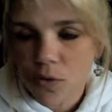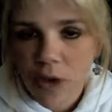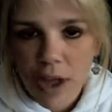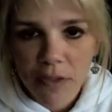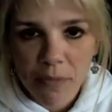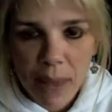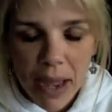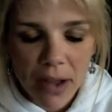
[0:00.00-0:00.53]

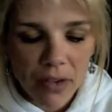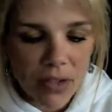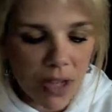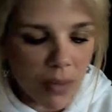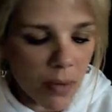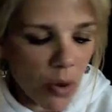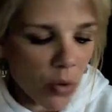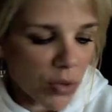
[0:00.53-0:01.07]
5 pounds,
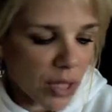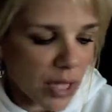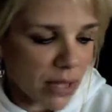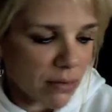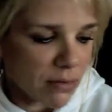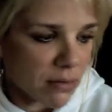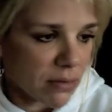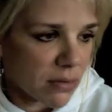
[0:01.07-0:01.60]
I'm
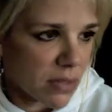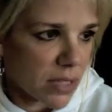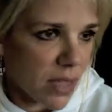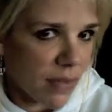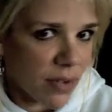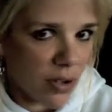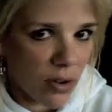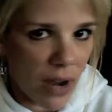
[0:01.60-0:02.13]
holding
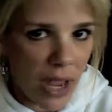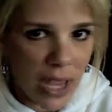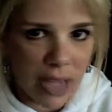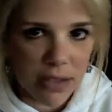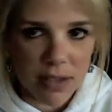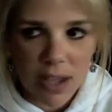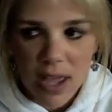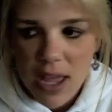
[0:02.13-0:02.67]
7 or
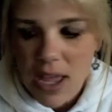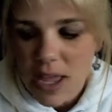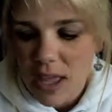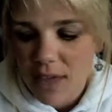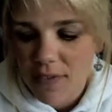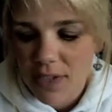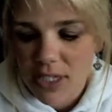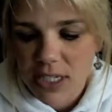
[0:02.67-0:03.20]
8.
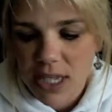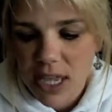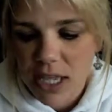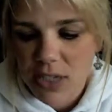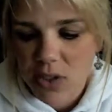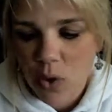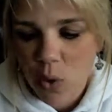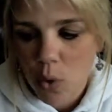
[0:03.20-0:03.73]
If it
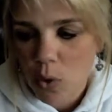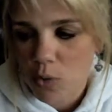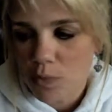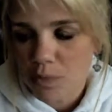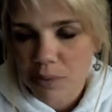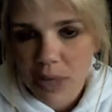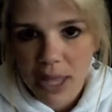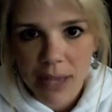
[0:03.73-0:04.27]
says
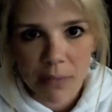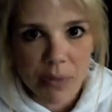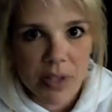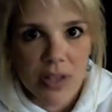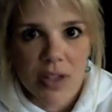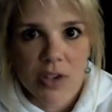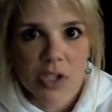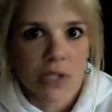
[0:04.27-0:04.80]
hold plank
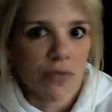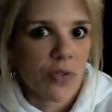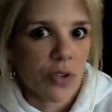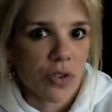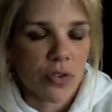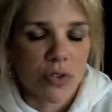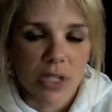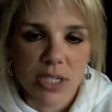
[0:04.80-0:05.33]
position for
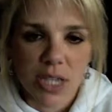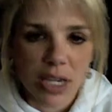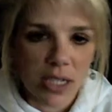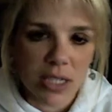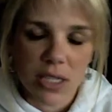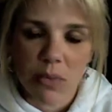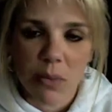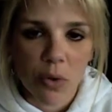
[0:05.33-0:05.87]
30
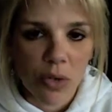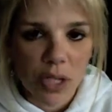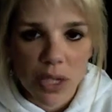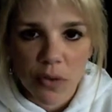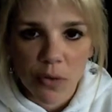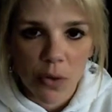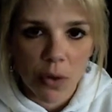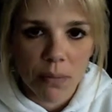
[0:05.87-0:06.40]
seconds, I'm holding
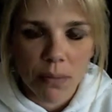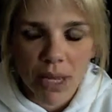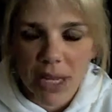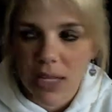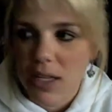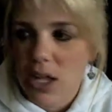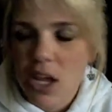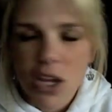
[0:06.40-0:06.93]
it for a
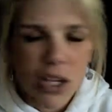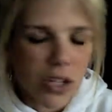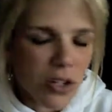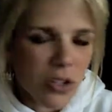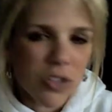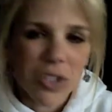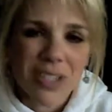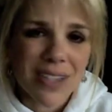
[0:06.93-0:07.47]
minute.
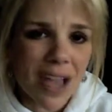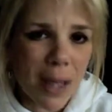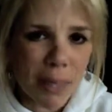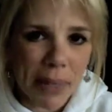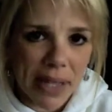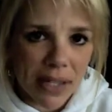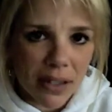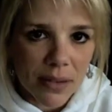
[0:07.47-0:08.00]
You just up
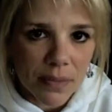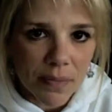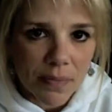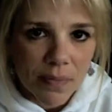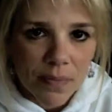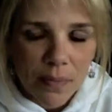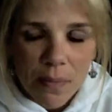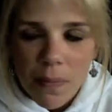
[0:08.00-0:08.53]
it.
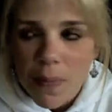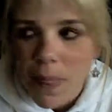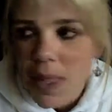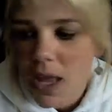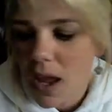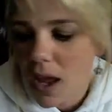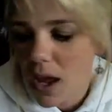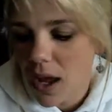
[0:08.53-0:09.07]

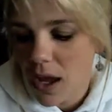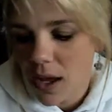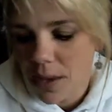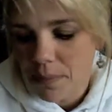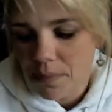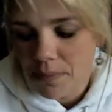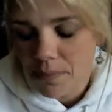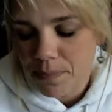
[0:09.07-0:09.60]

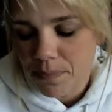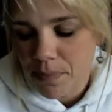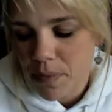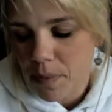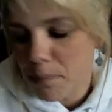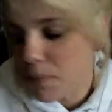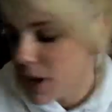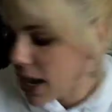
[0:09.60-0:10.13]

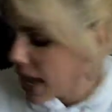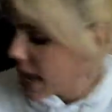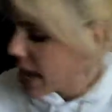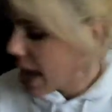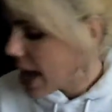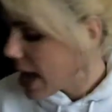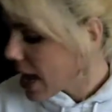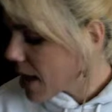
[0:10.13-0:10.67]
But I
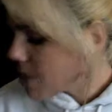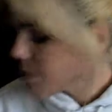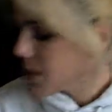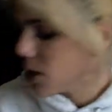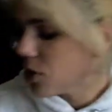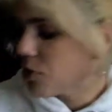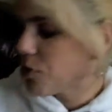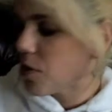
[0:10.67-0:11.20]
am
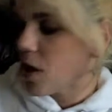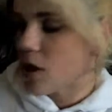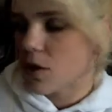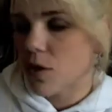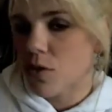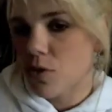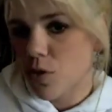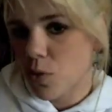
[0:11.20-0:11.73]
going to
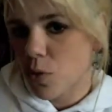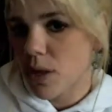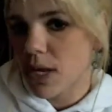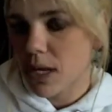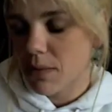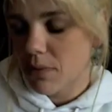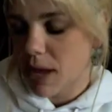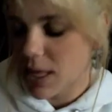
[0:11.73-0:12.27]
follow the
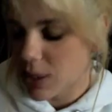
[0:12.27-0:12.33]
Winning by